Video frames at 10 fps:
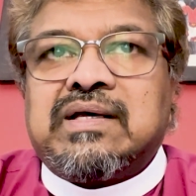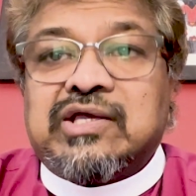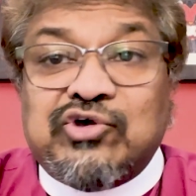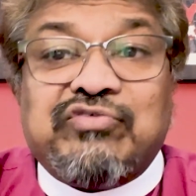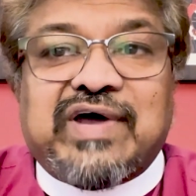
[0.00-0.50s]

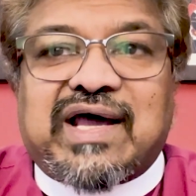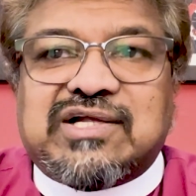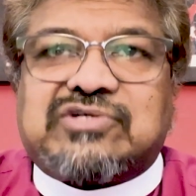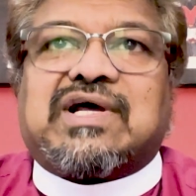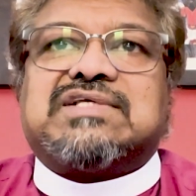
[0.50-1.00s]
You've had a
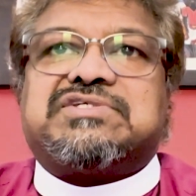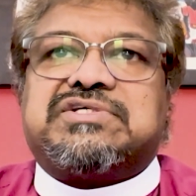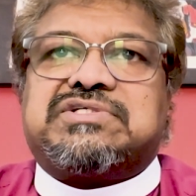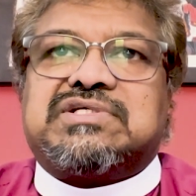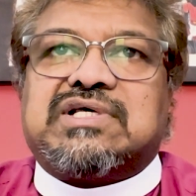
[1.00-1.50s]

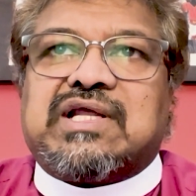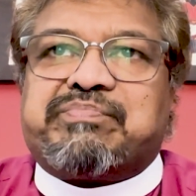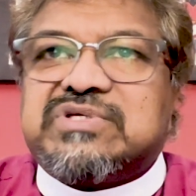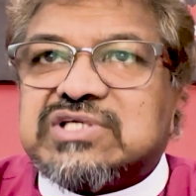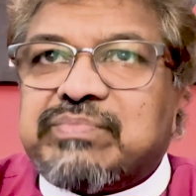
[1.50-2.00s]
transition in
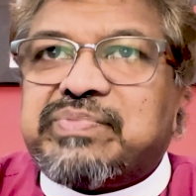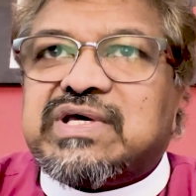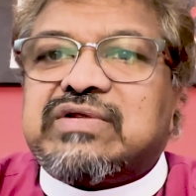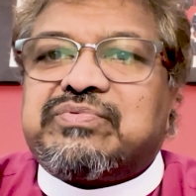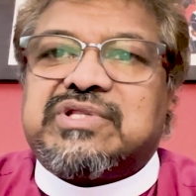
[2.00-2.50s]

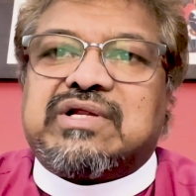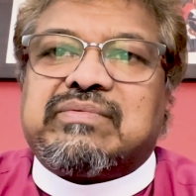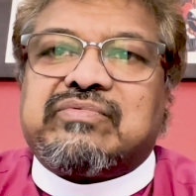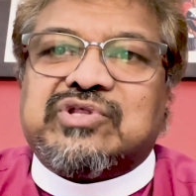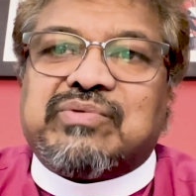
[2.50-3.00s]
Episcopate
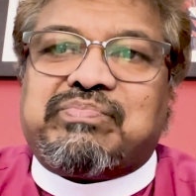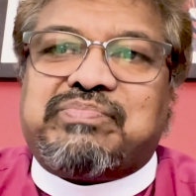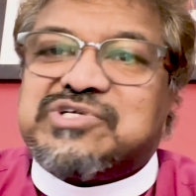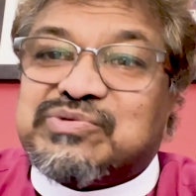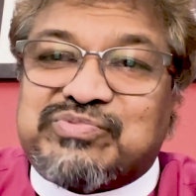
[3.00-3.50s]
with a bishop